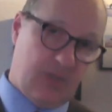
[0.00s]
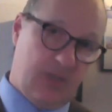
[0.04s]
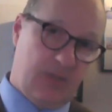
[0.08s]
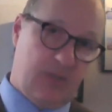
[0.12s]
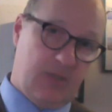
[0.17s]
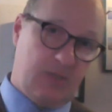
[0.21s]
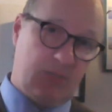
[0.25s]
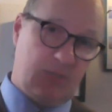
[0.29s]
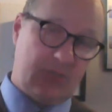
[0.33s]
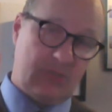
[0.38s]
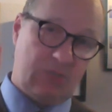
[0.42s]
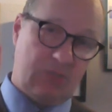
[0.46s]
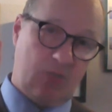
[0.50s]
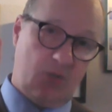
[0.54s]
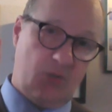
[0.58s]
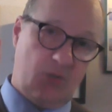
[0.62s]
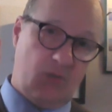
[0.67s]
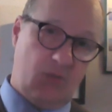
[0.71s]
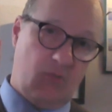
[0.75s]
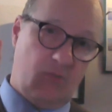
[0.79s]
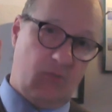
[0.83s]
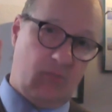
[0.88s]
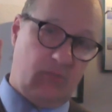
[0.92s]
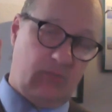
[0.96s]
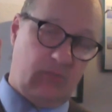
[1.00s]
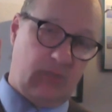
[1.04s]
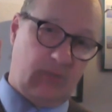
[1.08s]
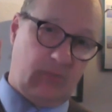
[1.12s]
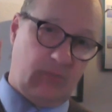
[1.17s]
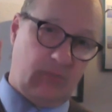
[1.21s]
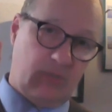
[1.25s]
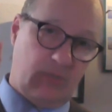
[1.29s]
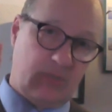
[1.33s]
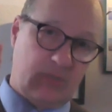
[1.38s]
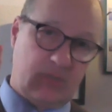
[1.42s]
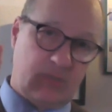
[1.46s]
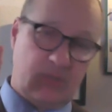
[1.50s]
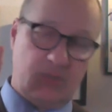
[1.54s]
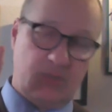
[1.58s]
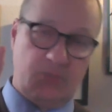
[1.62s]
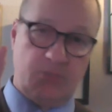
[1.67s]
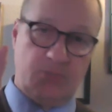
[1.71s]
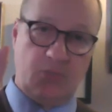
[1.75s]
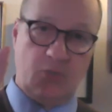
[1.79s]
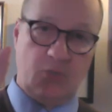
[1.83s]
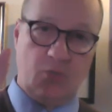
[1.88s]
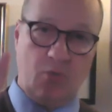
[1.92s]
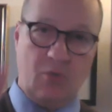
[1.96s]
And so there was a
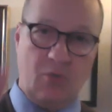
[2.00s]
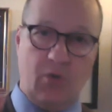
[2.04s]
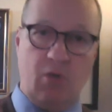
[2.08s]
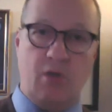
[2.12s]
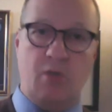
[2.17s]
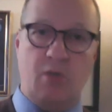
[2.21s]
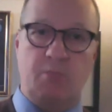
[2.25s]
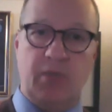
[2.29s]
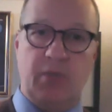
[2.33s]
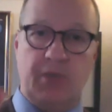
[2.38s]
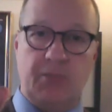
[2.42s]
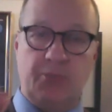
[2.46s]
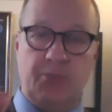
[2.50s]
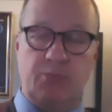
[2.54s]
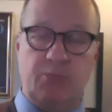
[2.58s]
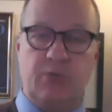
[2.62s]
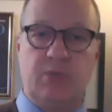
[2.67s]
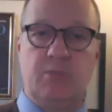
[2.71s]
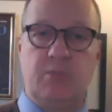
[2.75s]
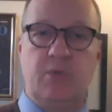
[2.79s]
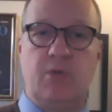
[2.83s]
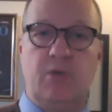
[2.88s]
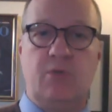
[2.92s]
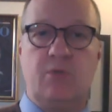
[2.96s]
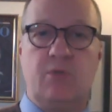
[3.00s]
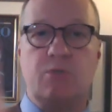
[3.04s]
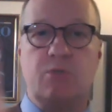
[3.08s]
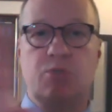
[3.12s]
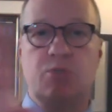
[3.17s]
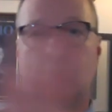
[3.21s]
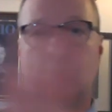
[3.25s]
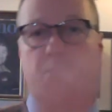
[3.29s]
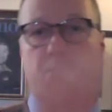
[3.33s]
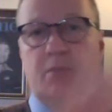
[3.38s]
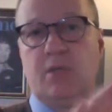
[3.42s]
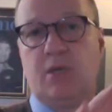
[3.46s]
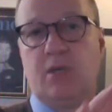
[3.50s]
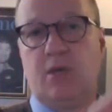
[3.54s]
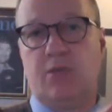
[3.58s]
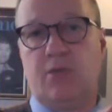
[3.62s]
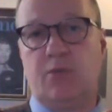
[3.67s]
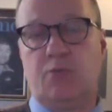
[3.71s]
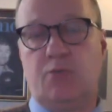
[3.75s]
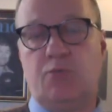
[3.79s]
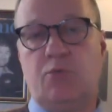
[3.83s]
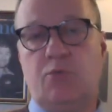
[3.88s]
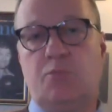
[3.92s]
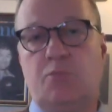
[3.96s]
call by Primo and so many
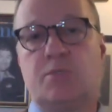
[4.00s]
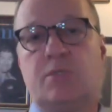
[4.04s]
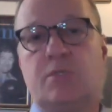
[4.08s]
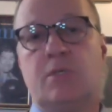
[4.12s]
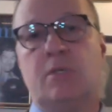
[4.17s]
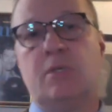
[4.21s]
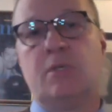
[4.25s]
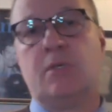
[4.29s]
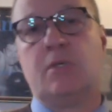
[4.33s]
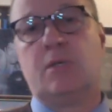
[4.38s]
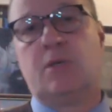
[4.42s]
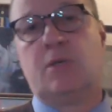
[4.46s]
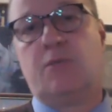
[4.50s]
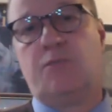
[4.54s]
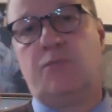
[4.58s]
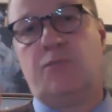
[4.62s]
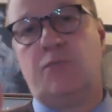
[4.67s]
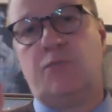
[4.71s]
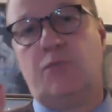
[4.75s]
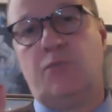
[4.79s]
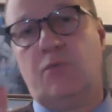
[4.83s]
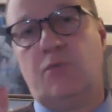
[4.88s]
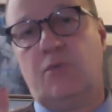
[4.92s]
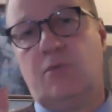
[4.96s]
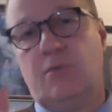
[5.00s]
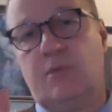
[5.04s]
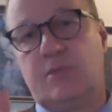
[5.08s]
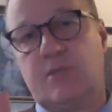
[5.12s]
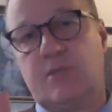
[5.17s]
other groups for